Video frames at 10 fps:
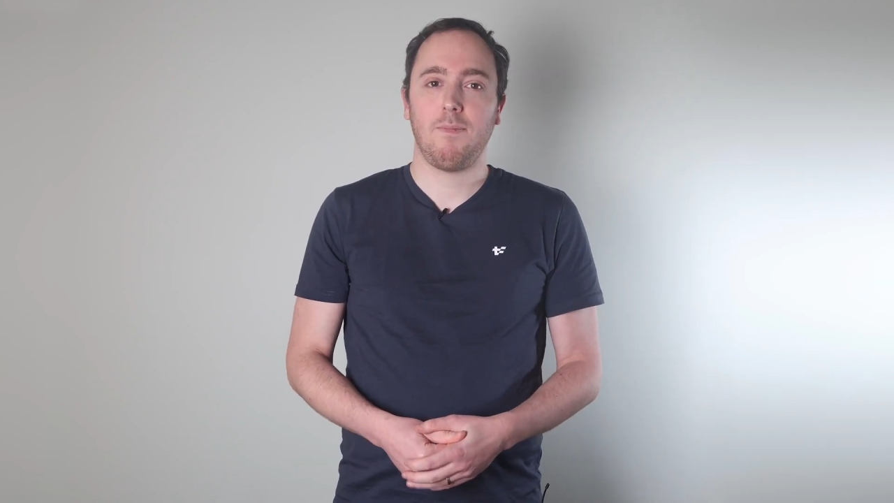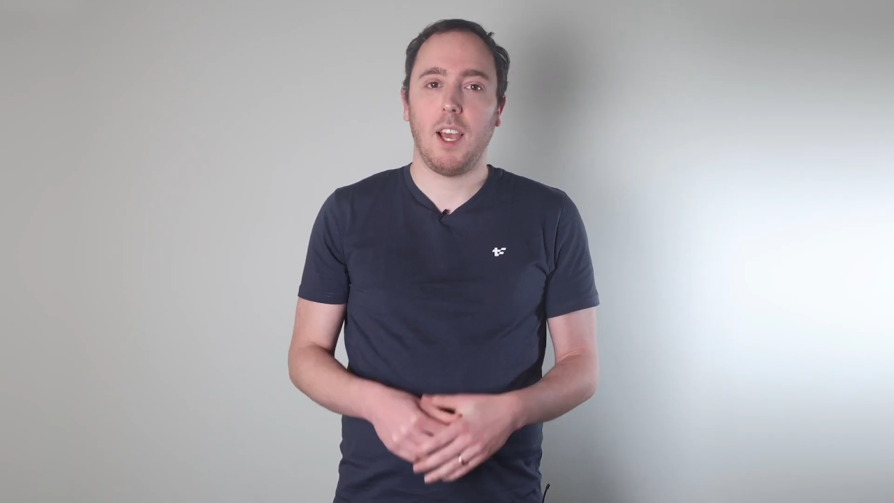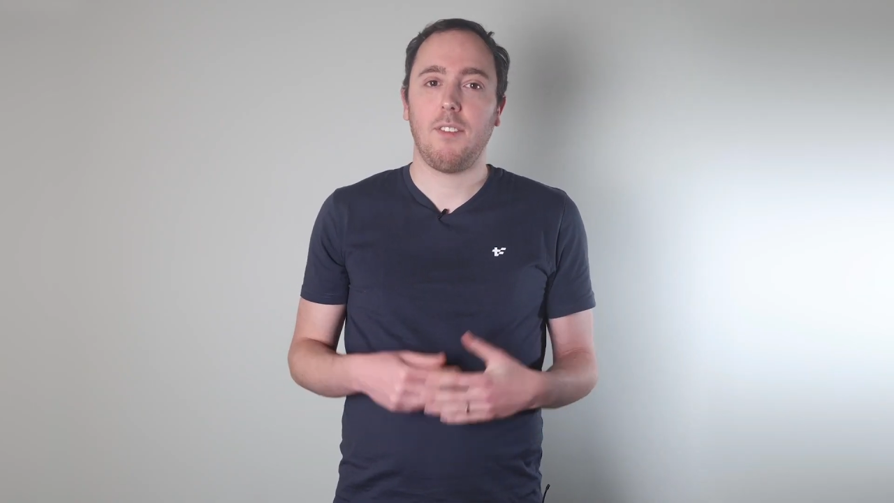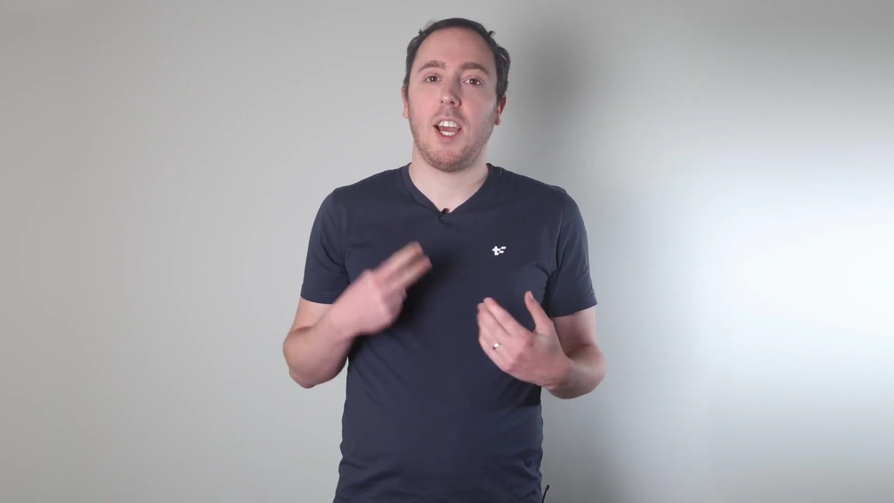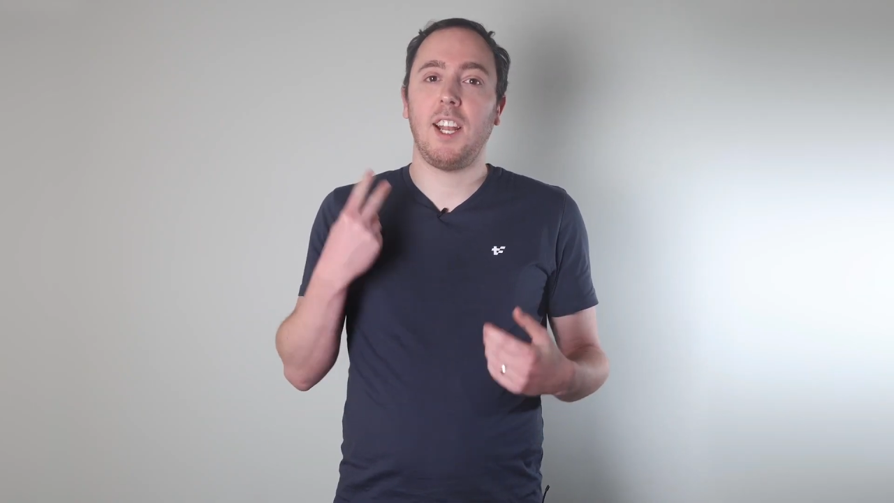
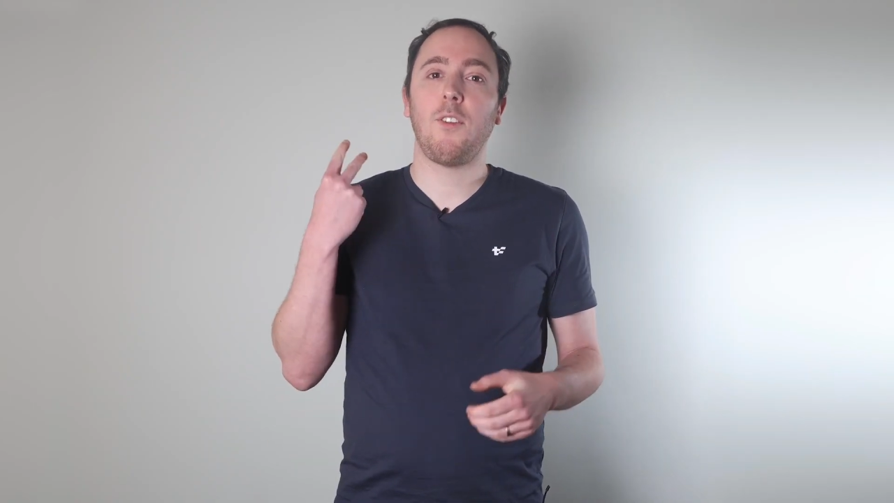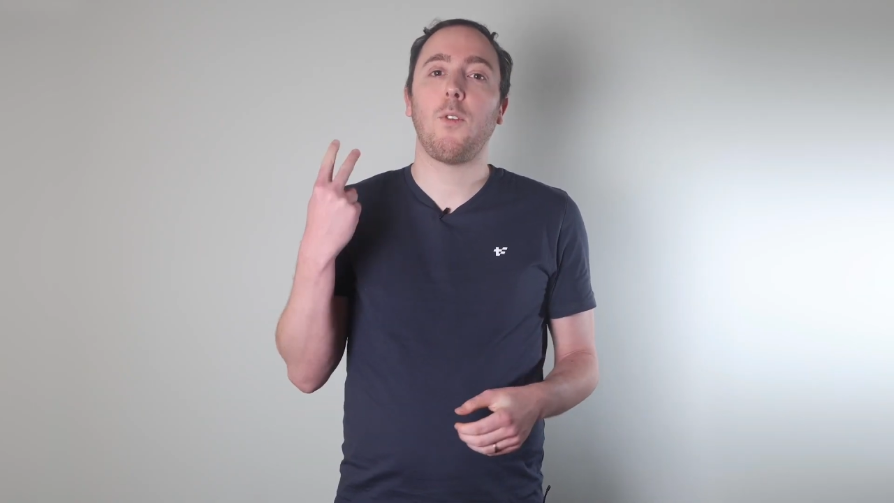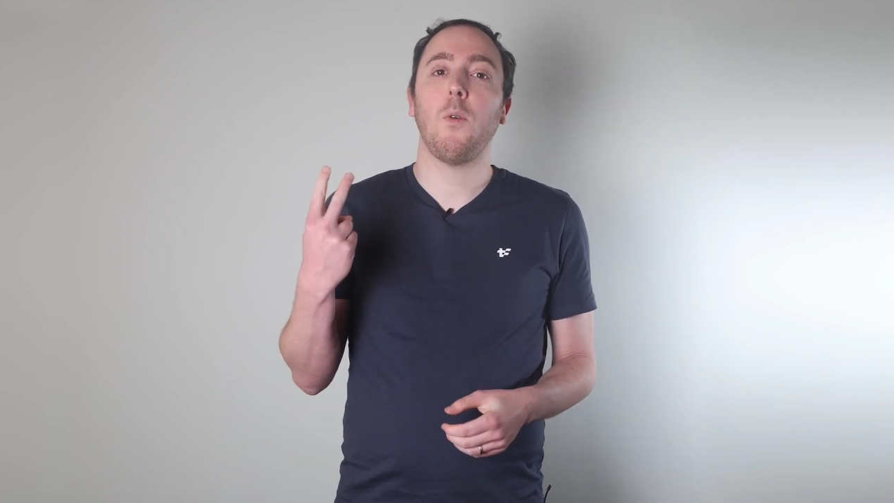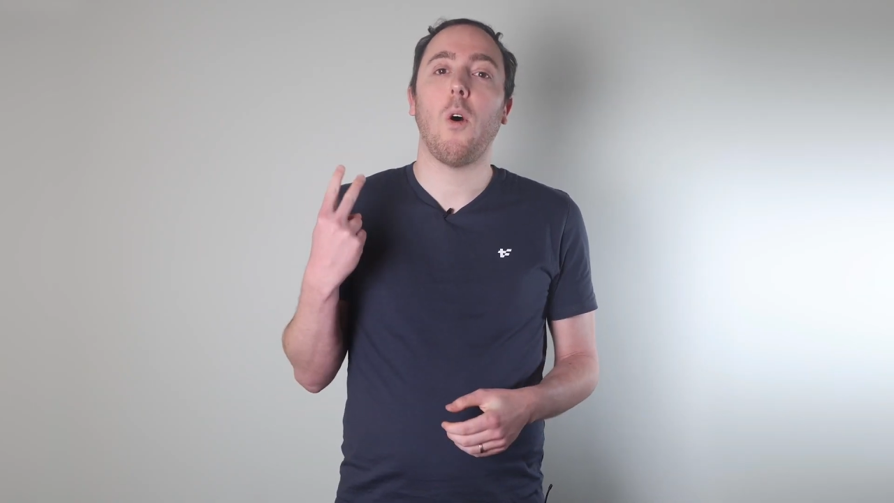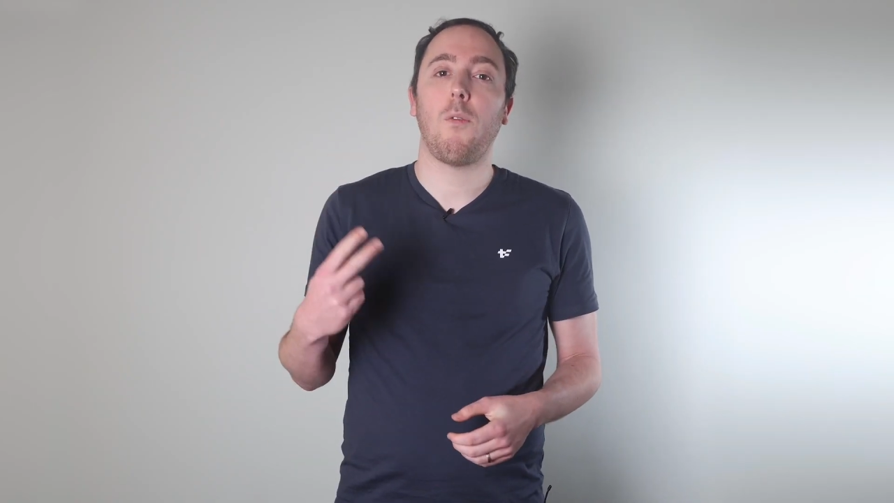assigning
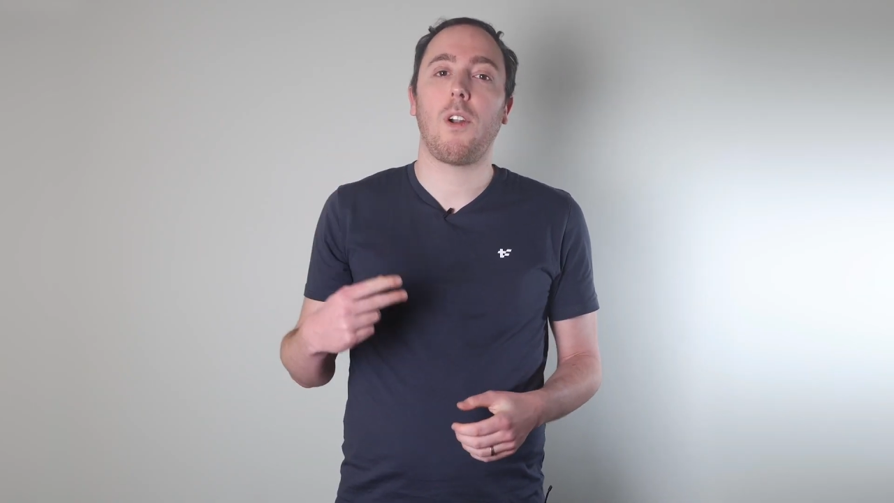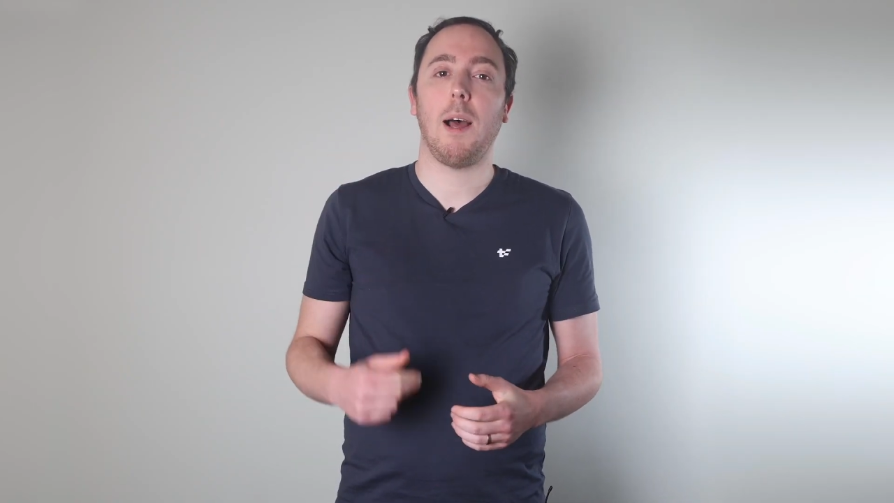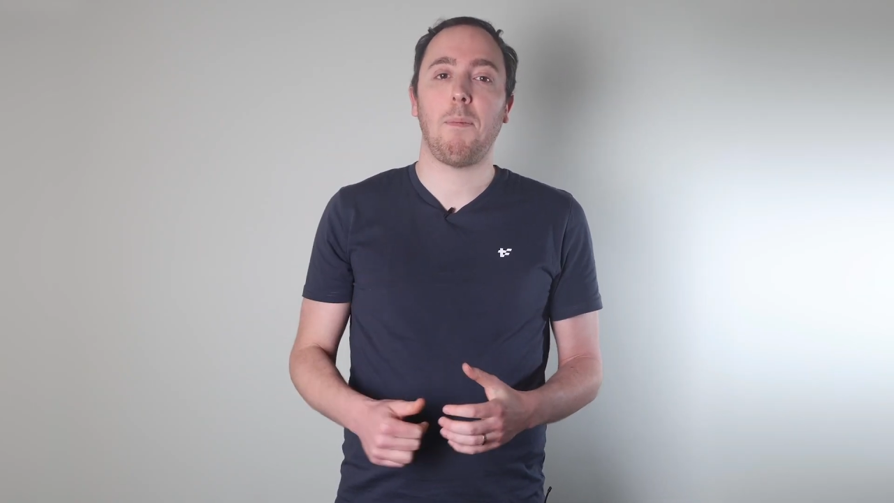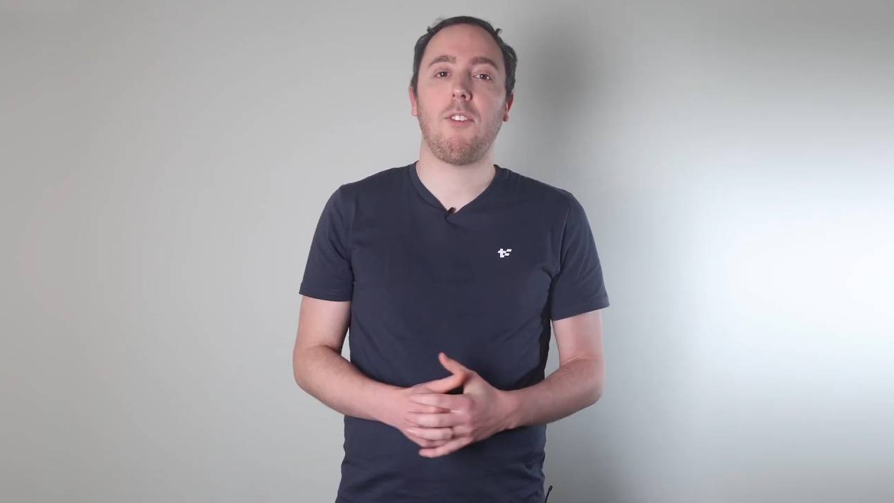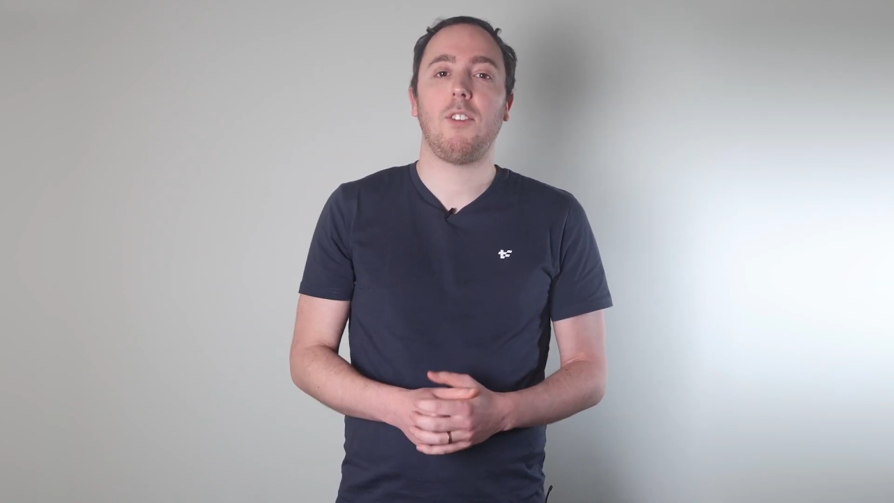two
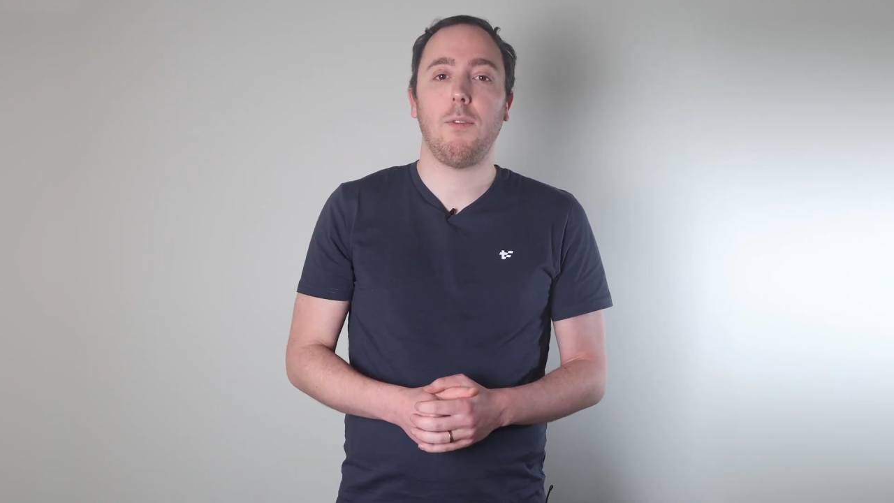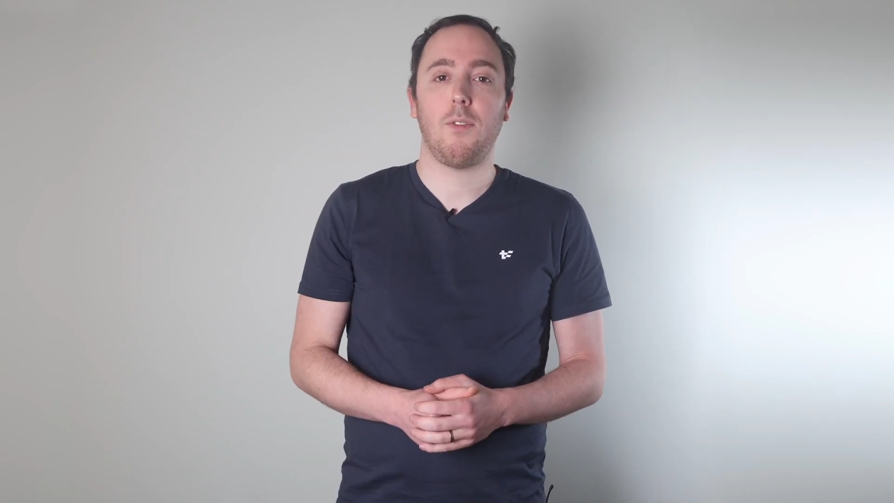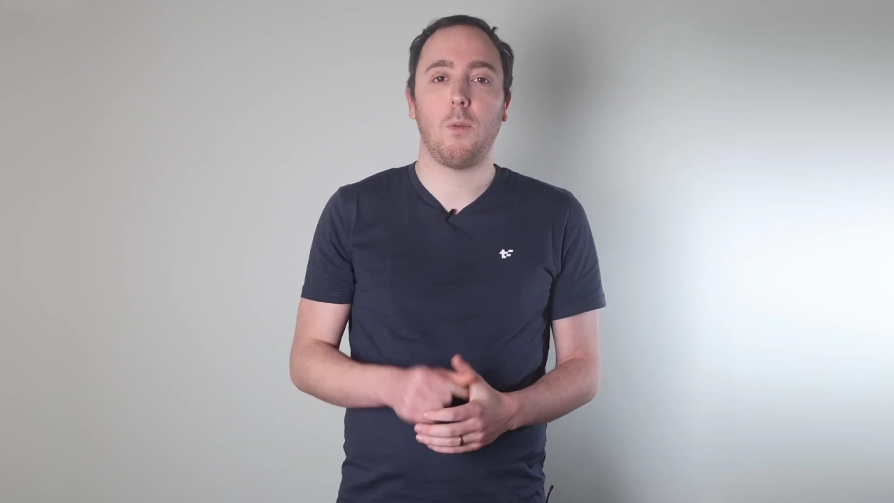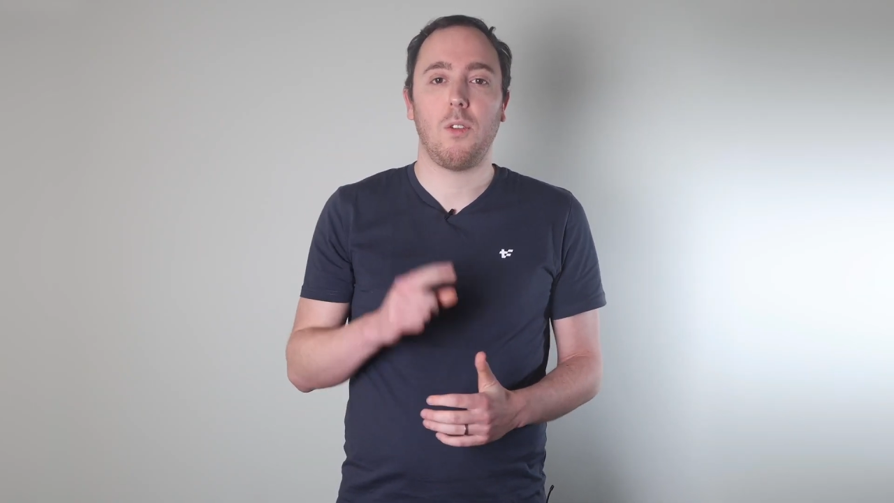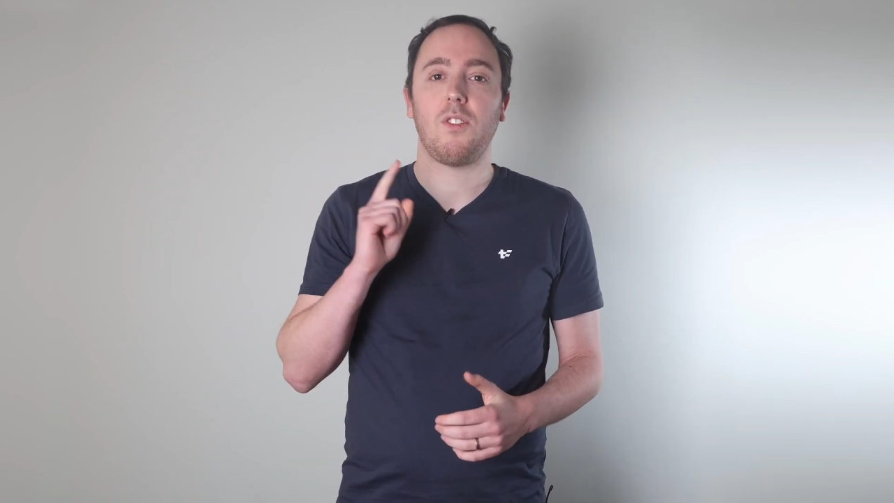overlapping shifts to a